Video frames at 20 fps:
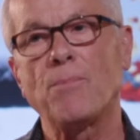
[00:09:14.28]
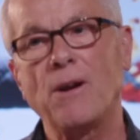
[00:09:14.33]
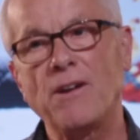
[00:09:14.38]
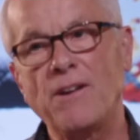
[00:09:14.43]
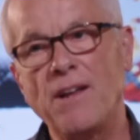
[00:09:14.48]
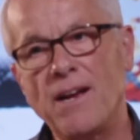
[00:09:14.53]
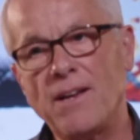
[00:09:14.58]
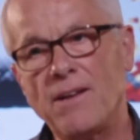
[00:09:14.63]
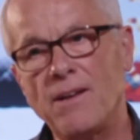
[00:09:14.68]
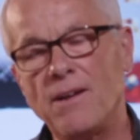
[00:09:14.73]
the
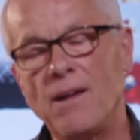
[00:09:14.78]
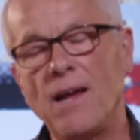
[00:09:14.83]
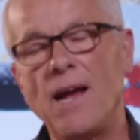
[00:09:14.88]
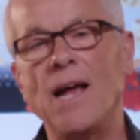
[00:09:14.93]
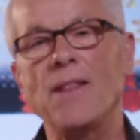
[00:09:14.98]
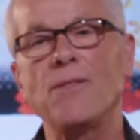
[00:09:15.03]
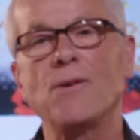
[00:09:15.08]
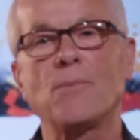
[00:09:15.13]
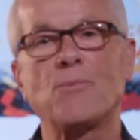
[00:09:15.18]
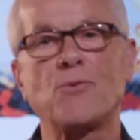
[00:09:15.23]
predicted
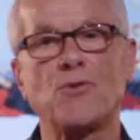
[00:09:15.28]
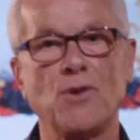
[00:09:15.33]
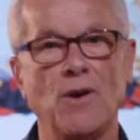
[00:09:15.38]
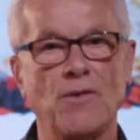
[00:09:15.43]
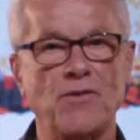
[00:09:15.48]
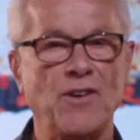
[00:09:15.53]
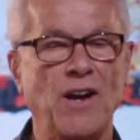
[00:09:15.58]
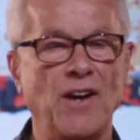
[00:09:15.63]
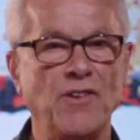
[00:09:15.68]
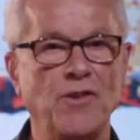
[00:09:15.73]
and the
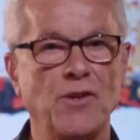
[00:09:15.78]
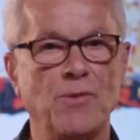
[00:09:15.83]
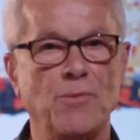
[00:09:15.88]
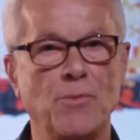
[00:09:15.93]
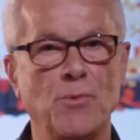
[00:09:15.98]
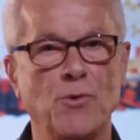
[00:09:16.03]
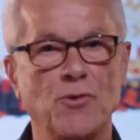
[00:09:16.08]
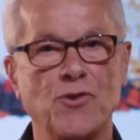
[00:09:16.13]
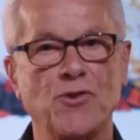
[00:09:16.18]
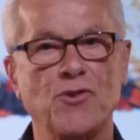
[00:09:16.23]
observed size
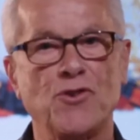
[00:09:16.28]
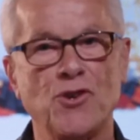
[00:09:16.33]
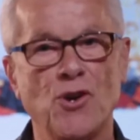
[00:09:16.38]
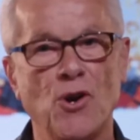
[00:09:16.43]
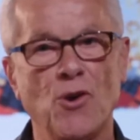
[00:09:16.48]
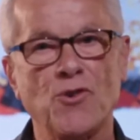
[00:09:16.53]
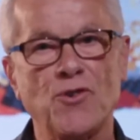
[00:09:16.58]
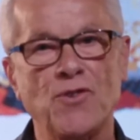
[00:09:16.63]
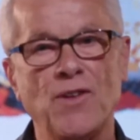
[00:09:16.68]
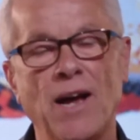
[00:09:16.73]
distribution
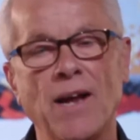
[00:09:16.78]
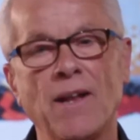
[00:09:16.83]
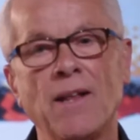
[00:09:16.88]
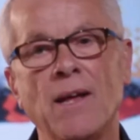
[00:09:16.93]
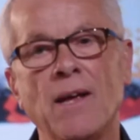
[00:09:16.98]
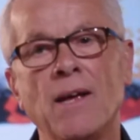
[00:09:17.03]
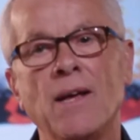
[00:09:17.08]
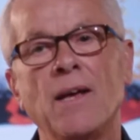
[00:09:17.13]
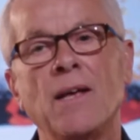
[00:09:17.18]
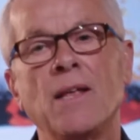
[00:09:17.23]
shows that
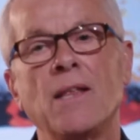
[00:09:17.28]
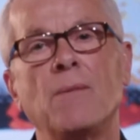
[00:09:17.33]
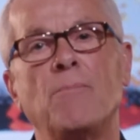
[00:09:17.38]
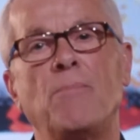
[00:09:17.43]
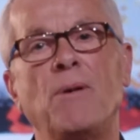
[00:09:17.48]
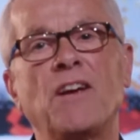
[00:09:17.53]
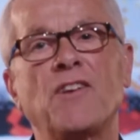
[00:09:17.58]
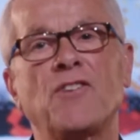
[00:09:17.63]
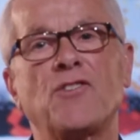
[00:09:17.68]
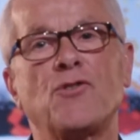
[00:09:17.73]
the
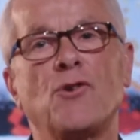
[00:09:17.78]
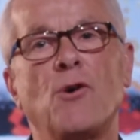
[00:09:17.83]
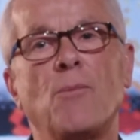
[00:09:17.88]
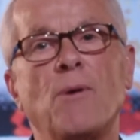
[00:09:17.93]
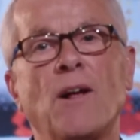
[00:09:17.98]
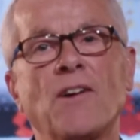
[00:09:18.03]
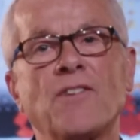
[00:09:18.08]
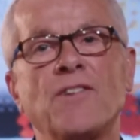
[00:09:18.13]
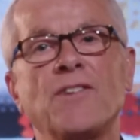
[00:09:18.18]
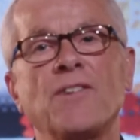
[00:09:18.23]
biggest
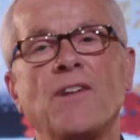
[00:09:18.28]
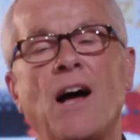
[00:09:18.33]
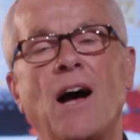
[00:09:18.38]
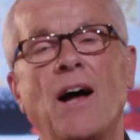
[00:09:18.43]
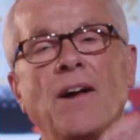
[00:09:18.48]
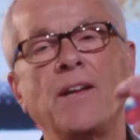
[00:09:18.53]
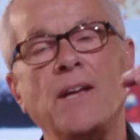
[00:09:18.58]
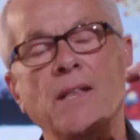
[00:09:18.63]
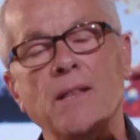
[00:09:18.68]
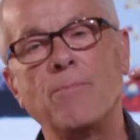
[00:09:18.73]
zooplankton
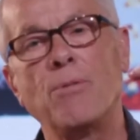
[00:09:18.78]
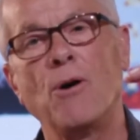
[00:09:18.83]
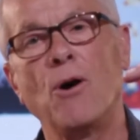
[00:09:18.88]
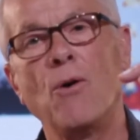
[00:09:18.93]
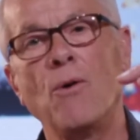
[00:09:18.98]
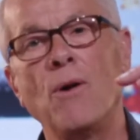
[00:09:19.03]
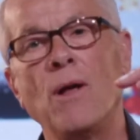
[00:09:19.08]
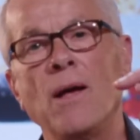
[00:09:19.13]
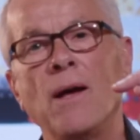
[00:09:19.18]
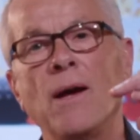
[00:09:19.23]
are near the
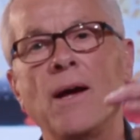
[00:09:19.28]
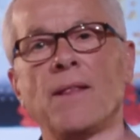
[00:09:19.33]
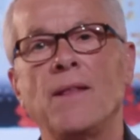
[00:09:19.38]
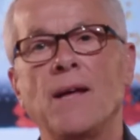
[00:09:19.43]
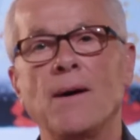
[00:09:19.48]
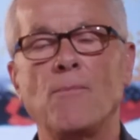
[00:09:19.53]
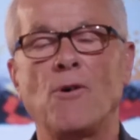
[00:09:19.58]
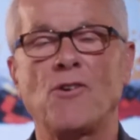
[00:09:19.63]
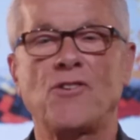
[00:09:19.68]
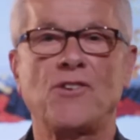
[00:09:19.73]
pole,
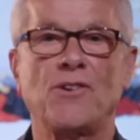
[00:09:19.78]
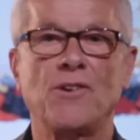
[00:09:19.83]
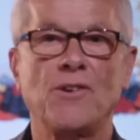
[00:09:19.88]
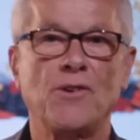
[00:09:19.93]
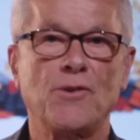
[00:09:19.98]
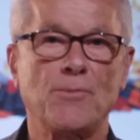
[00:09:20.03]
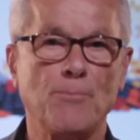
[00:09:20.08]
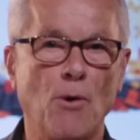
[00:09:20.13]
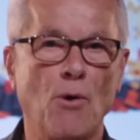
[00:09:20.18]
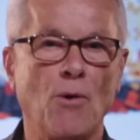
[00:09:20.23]
and they're
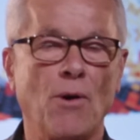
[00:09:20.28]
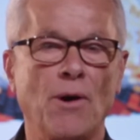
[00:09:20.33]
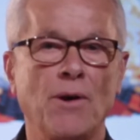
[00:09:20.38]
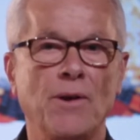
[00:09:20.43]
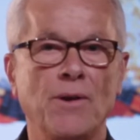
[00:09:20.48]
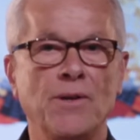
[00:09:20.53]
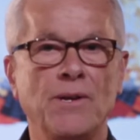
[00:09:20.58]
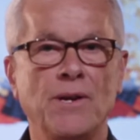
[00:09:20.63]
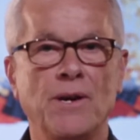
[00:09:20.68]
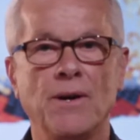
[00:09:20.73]
much smaller
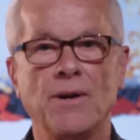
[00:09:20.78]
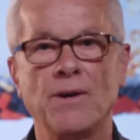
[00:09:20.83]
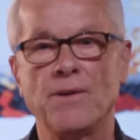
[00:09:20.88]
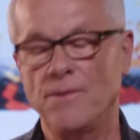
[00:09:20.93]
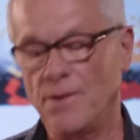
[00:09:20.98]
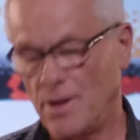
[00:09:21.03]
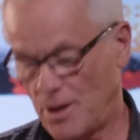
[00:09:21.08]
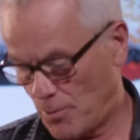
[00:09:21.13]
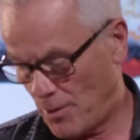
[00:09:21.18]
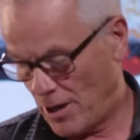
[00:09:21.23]
near
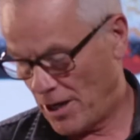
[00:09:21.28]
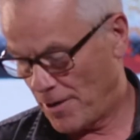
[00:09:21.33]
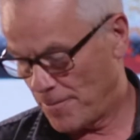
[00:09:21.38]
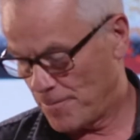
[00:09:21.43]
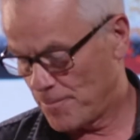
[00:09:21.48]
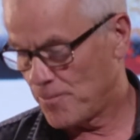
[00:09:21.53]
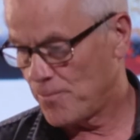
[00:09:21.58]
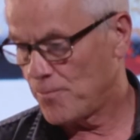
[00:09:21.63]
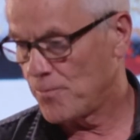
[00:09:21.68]
the equator.